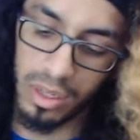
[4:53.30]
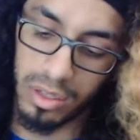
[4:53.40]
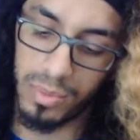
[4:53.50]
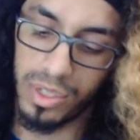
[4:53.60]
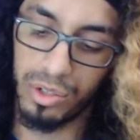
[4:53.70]

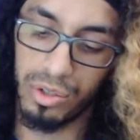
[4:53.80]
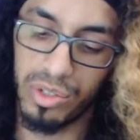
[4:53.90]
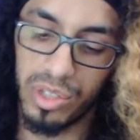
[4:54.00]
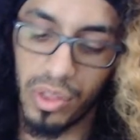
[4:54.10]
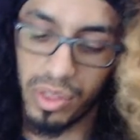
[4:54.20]
Make sure
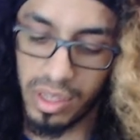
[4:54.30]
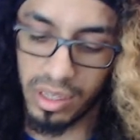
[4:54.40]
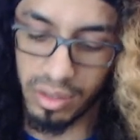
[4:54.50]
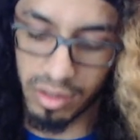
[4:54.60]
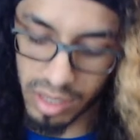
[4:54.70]
there's nothing
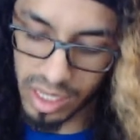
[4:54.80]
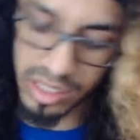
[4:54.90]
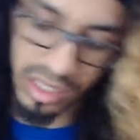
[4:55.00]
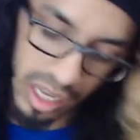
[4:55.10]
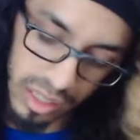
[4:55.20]

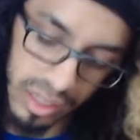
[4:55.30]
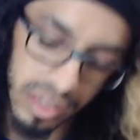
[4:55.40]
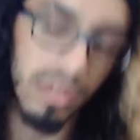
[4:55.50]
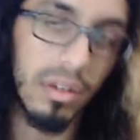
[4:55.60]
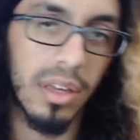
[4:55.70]
inside
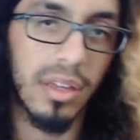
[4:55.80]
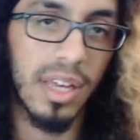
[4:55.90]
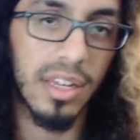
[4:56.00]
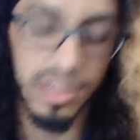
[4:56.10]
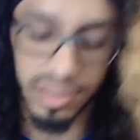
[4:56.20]
this. Okay,
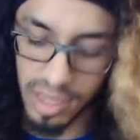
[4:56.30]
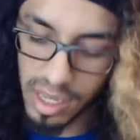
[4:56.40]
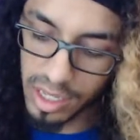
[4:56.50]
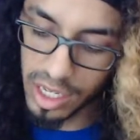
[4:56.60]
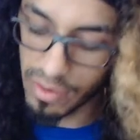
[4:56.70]
yeah, because
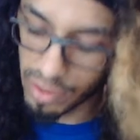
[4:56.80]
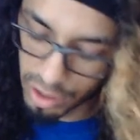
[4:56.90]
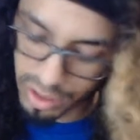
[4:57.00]
you never know.